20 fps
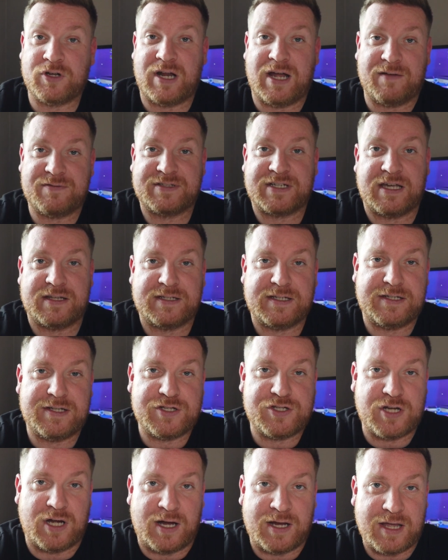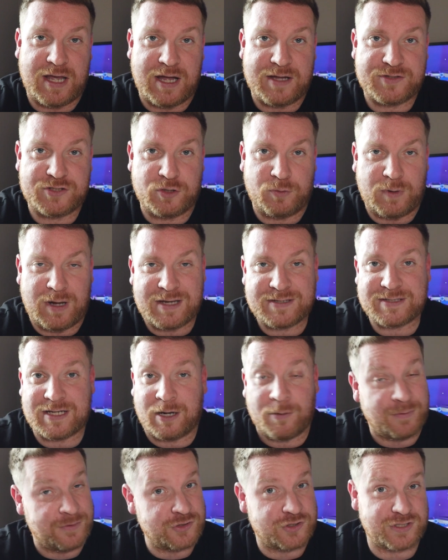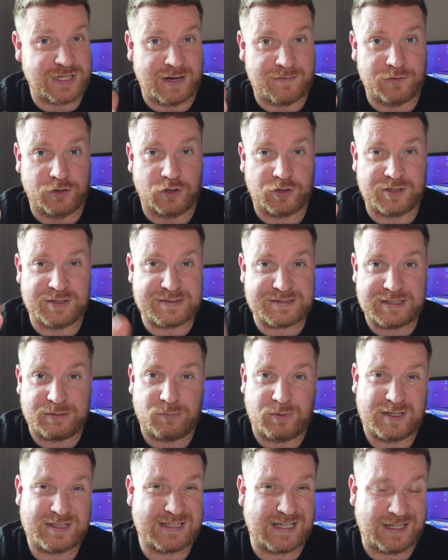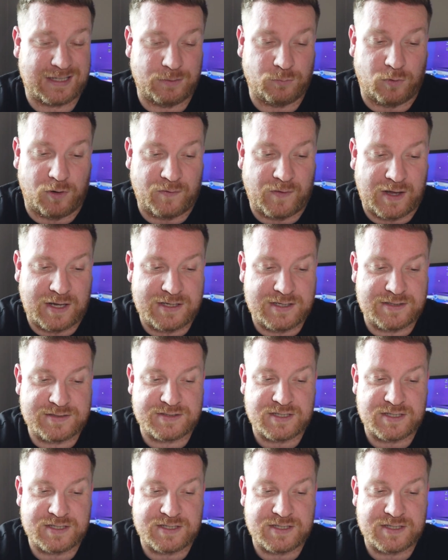I'm going to have to get the DJI Air 2S out and just have a look and see exactly what that